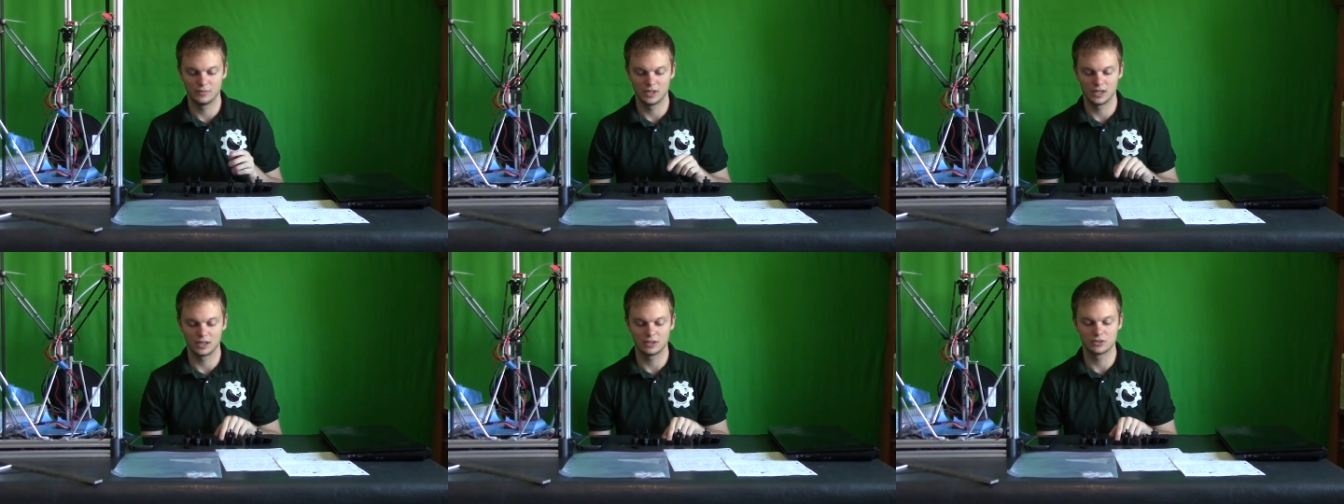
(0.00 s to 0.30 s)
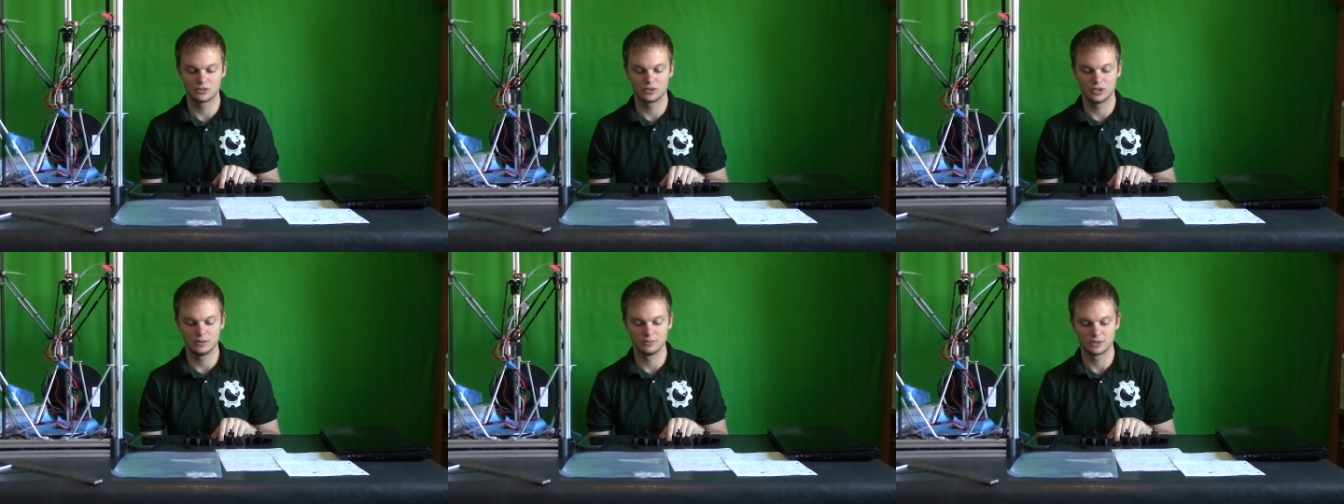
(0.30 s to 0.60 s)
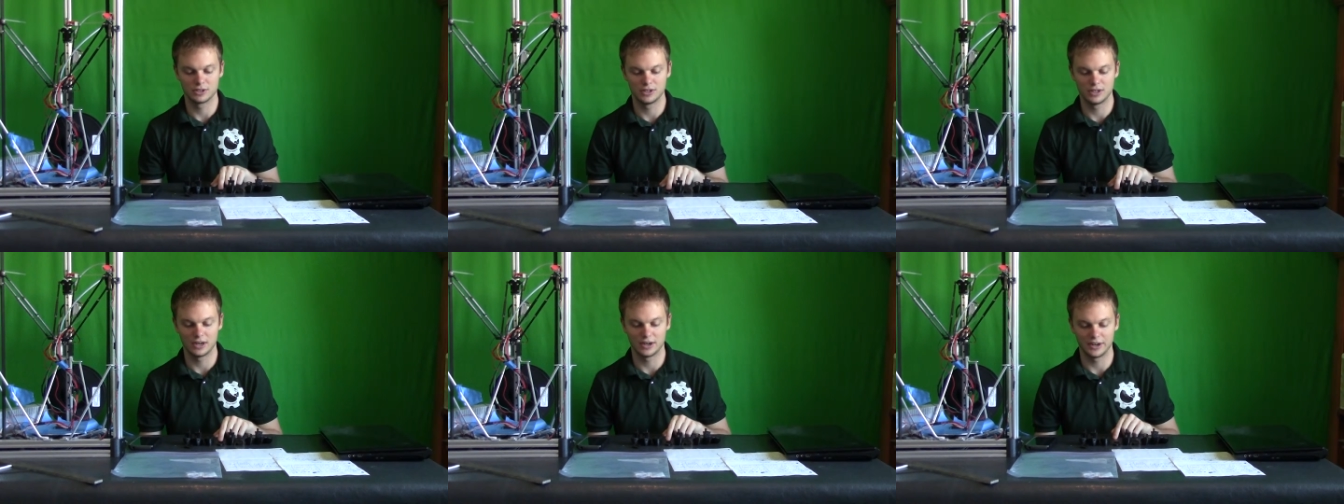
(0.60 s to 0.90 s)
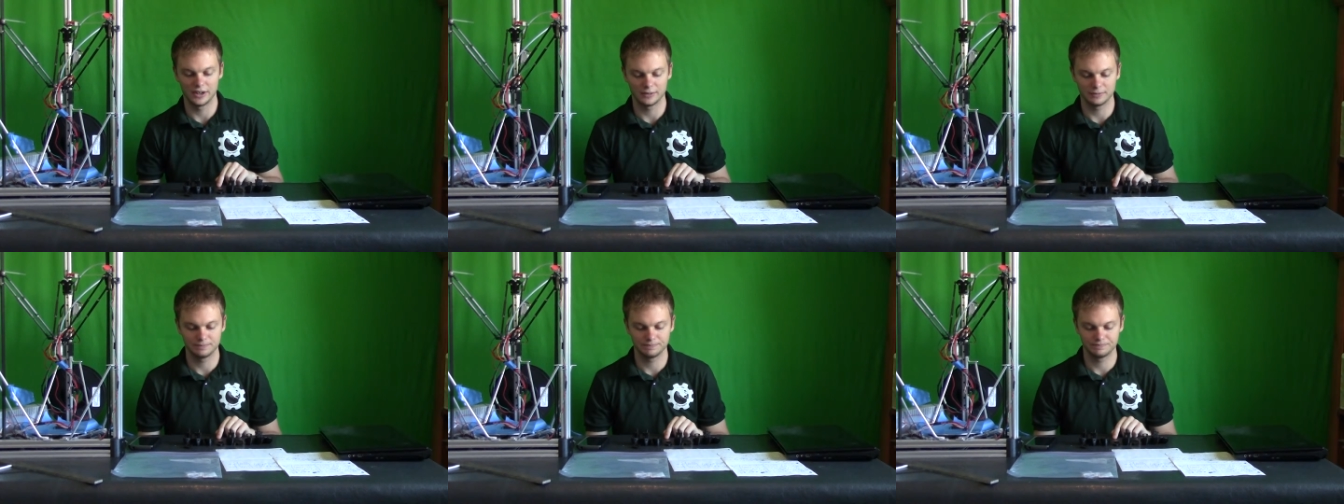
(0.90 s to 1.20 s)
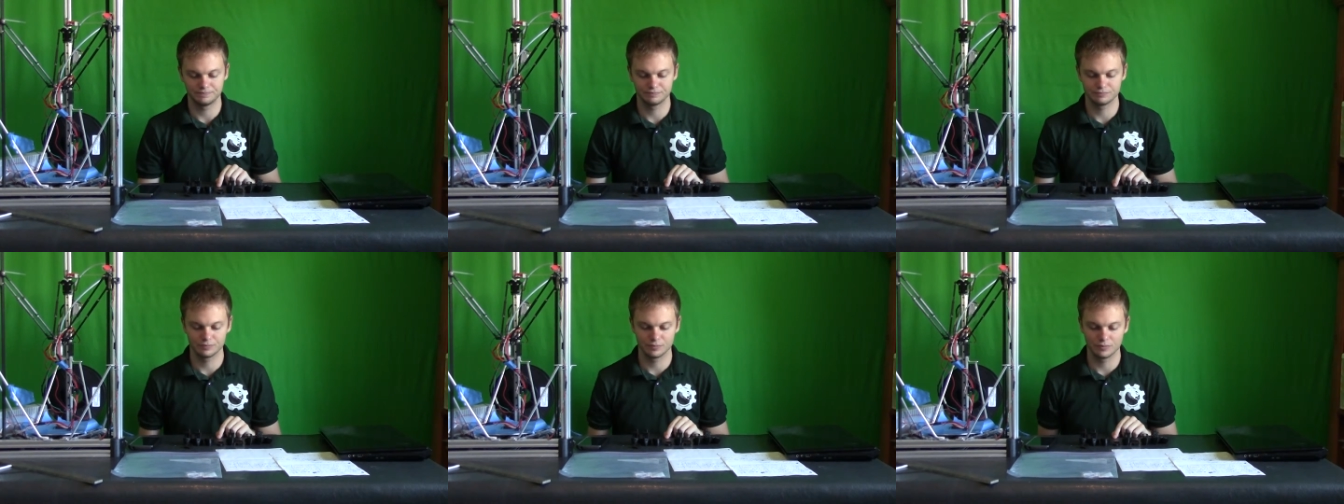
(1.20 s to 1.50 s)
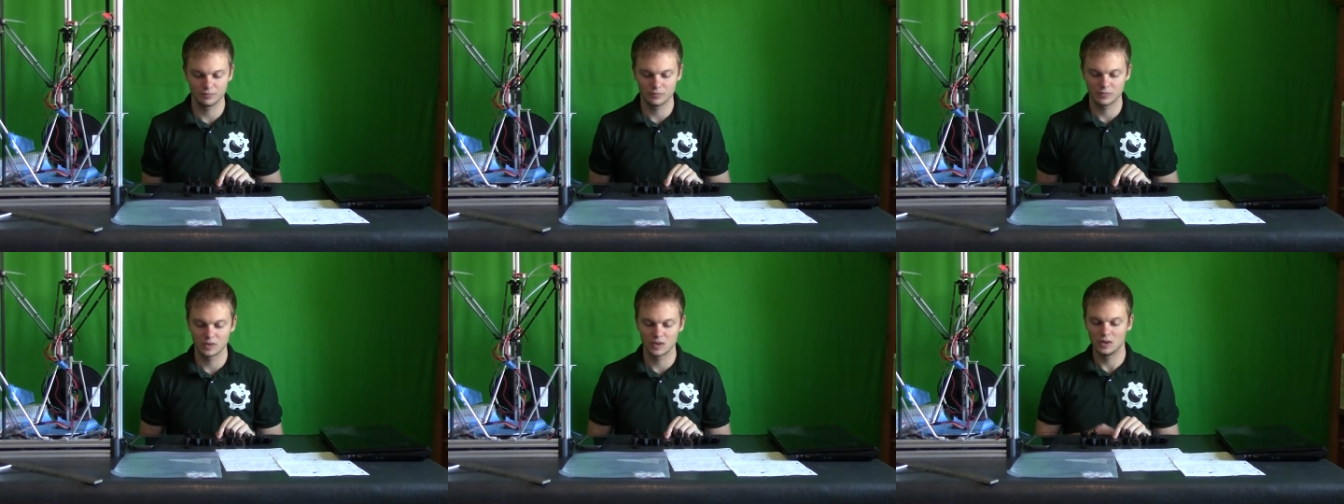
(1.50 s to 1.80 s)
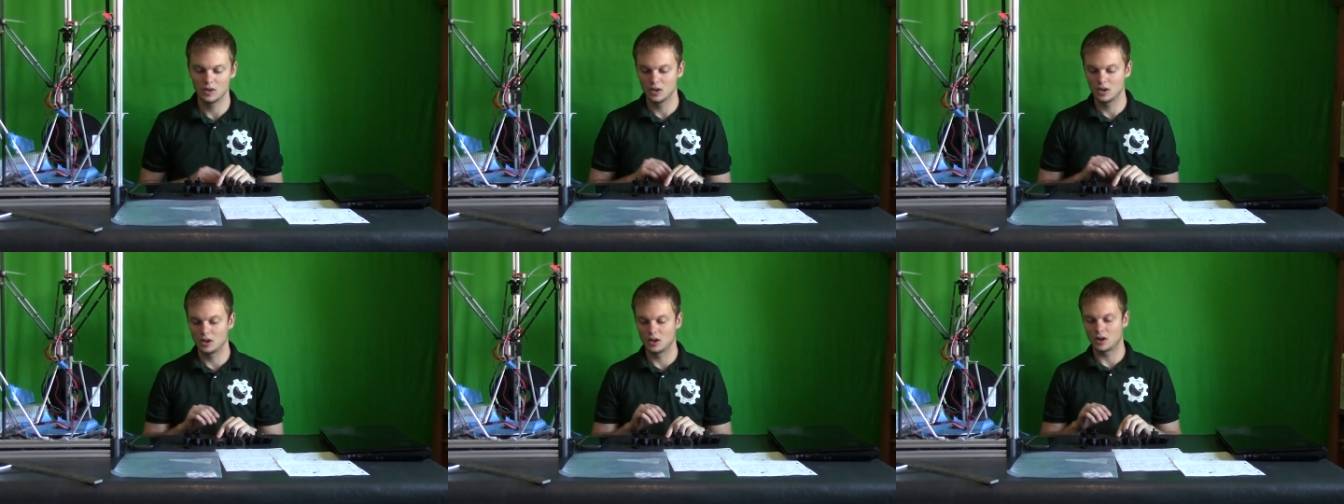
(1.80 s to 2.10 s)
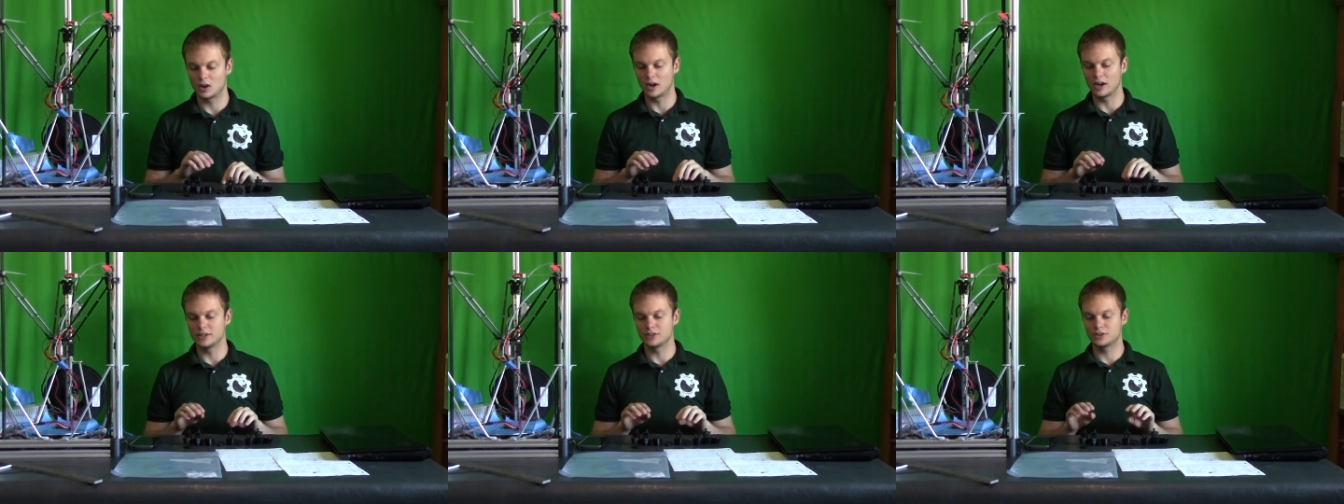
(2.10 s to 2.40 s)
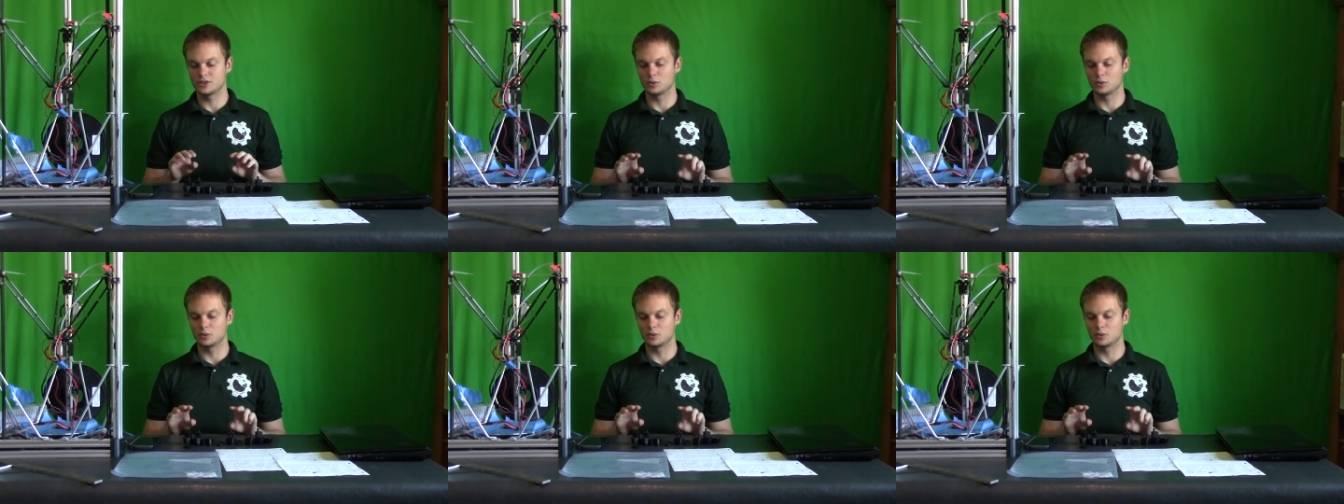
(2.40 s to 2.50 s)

extreme scenario. Alright,